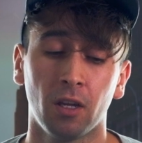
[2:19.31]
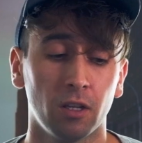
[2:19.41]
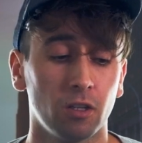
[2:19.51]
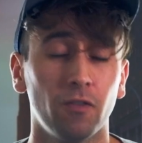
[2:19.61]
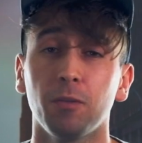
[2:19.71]

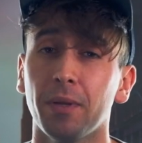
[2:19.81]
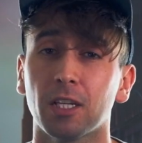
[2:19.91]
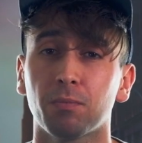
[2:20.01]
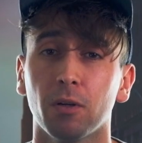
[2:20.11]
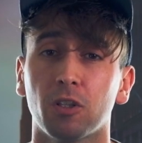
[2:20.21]
So if it's being
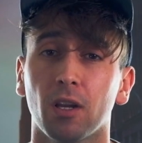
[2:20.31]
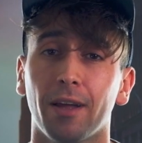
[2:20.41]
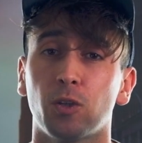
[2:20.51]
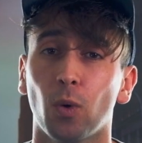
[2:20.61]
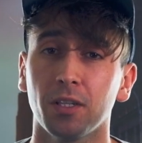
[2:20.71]
exposed to light
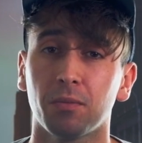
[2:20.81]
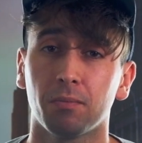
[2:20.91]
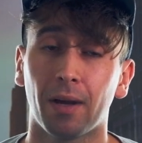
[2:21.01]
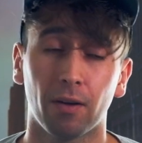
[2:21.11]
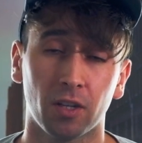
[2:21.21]
twice the
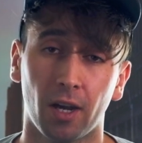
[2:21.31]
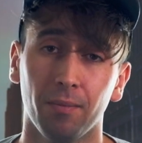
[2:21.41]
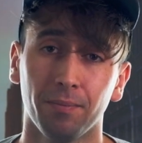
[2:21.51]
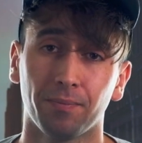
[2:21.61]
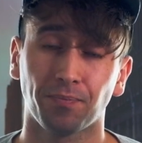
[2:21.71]
amount of
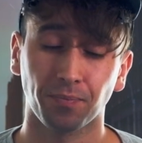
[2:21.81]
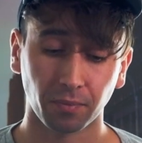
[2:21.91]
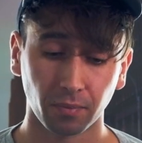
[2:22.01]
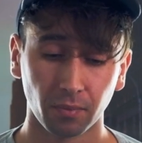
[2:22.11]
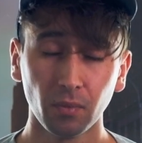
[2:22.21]
time,
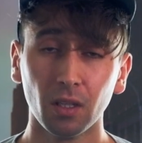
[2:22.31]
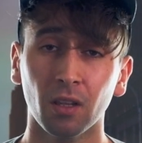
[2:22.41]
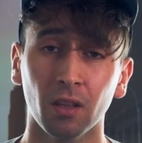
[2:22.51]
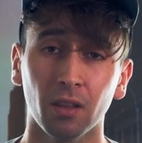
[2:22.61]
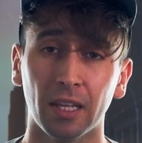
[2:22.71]

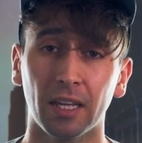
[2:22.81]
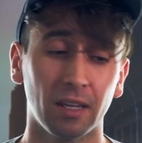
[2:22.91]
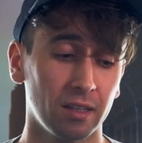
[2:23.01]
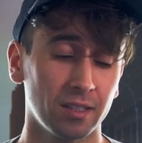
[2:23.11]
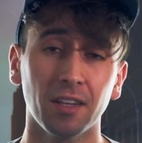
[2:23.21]
the
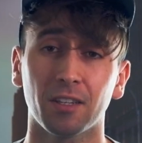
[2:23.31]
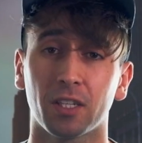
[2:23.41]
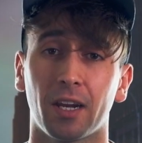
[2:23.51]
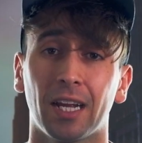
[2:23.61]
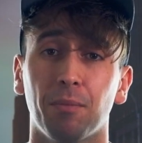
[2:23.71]
sensor is
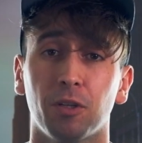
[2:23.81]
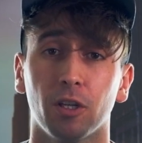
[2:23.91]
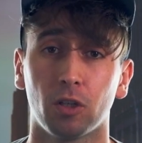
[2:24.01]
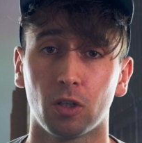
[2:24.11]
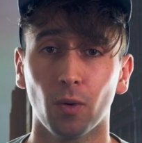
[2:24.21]
going to capture
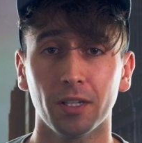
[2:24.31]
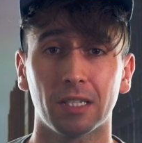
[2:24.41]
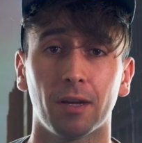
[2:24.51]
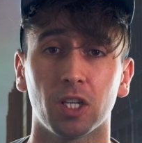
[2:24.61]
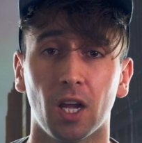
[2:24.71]
twice as
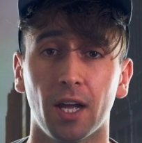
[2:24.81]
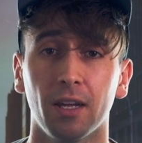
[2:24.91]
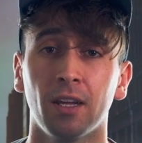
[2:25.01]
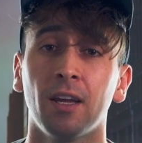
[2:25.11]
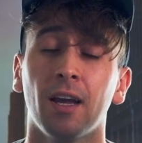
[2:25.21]
much light
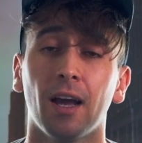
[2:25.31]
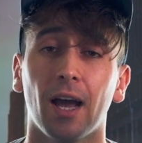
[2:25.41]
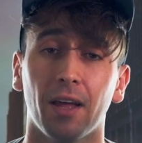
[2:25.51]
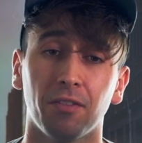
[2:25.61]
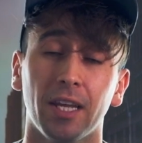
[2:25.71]

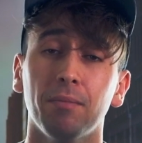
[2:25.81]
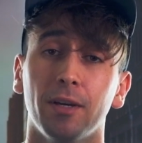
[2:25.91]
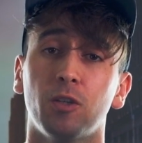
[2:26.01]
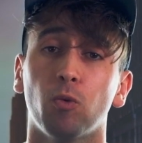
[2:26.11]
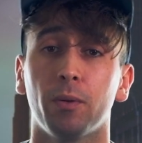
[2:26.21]
and the
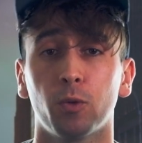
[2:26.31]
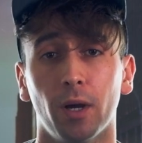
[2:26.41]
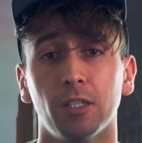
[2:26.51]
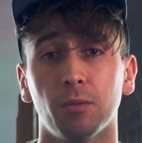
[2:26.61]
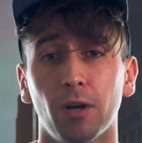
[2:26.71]
image will be
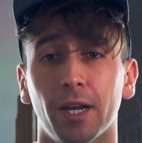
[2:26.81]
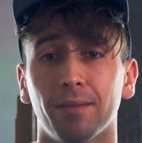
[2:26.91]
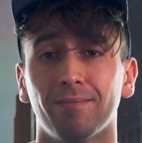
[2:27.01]
twice as bright.